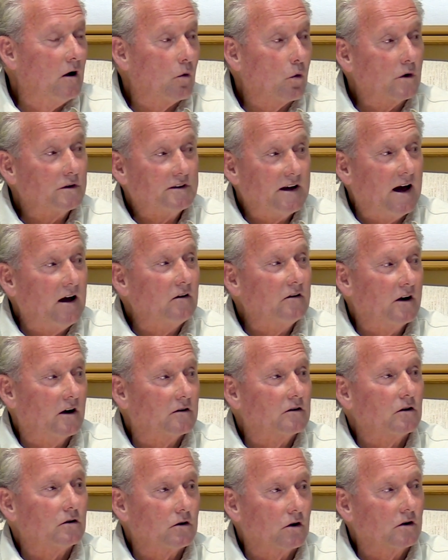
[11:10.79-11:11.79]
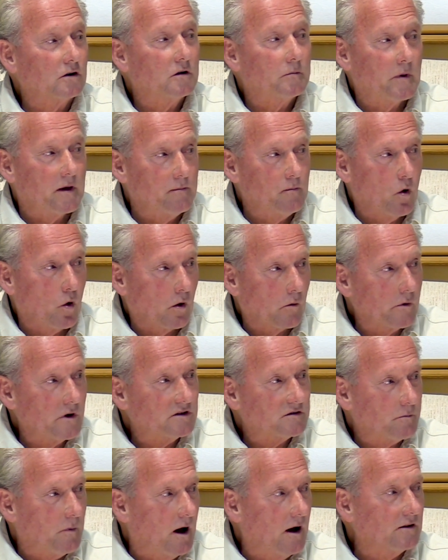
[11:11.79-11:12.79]
We're down here to learn to be more
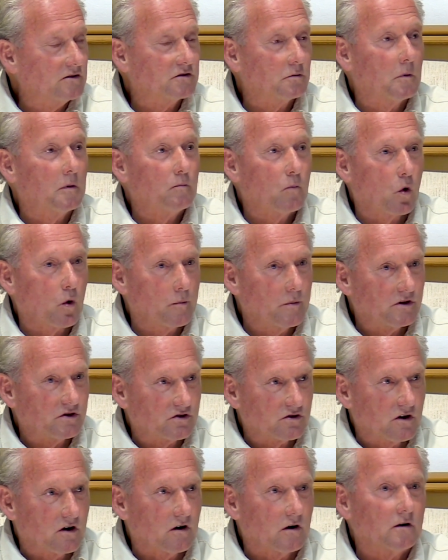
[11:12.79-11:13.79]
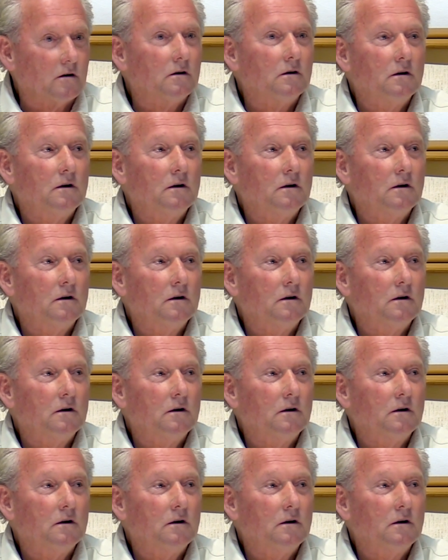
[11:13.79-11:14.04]
responsible, more mature.